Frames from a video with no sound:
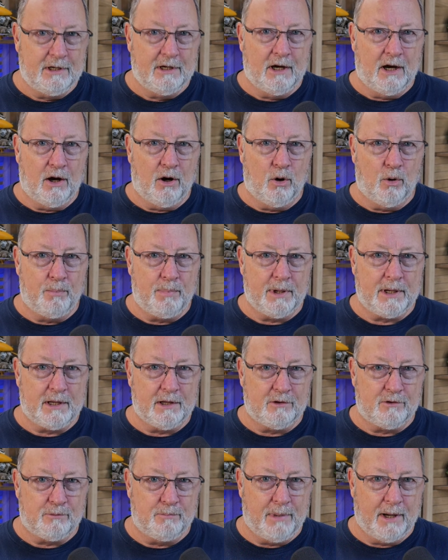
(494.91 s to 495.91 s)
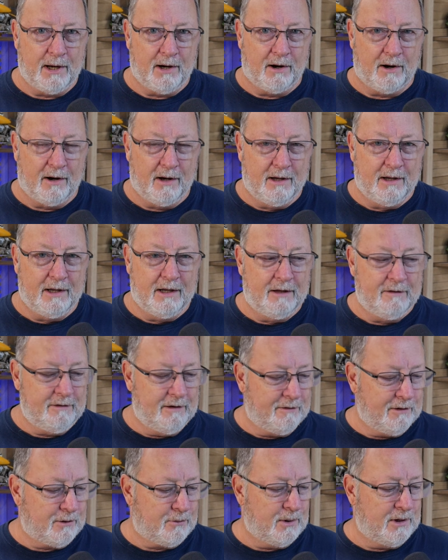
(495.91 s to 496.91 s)
I hope it gets better. If you have
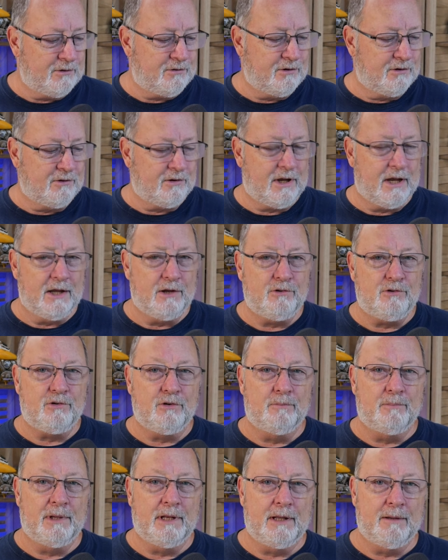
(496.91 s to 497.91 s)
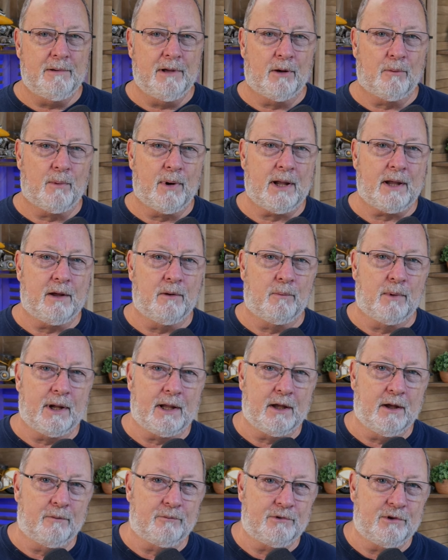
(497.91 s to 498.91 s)
any questions, again, shoot me an email, rick at
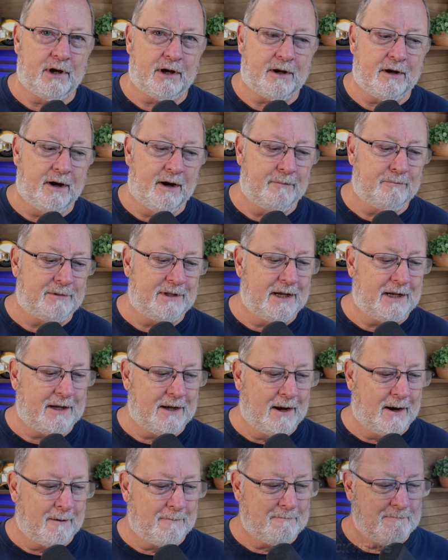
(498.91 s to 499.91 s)
rickhelps.com. Take care.